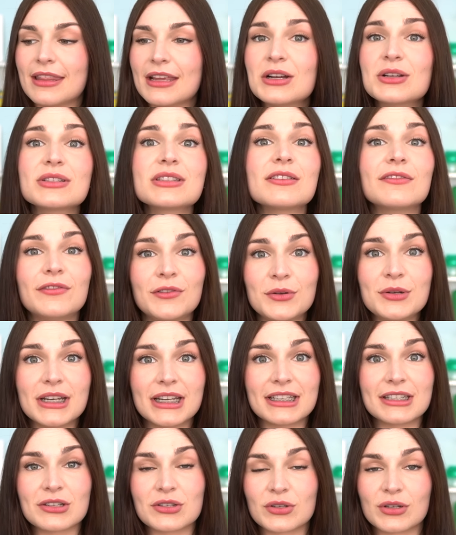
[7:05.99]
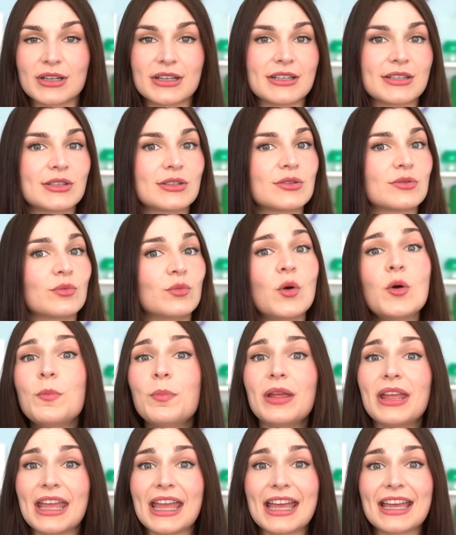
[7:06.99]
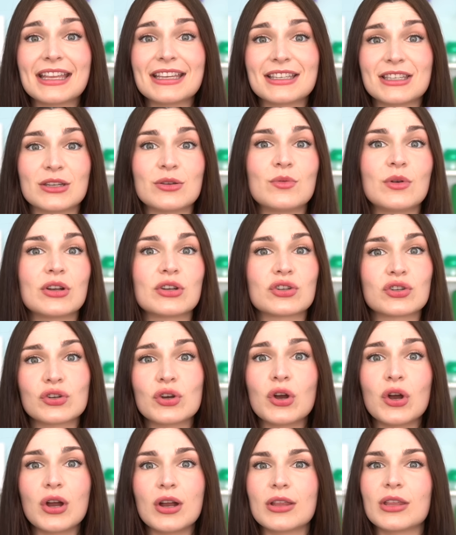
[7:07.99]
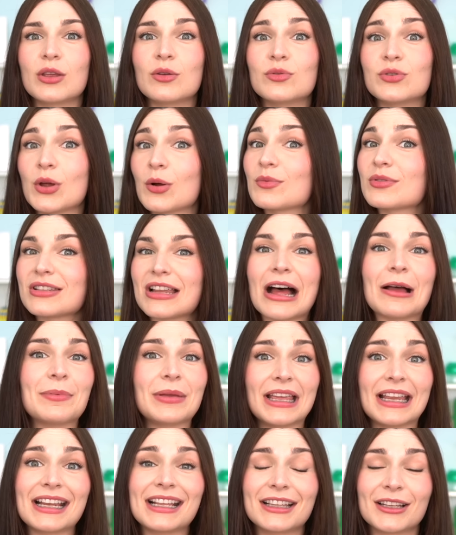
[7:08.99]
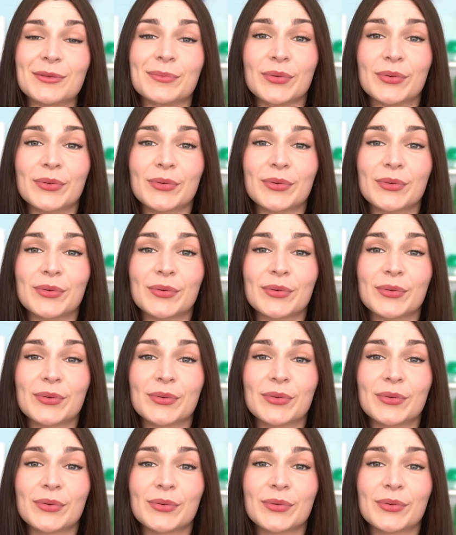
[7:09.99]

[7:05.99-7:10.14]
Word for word: there's the food industry swooping in to ensure you don't stop eating their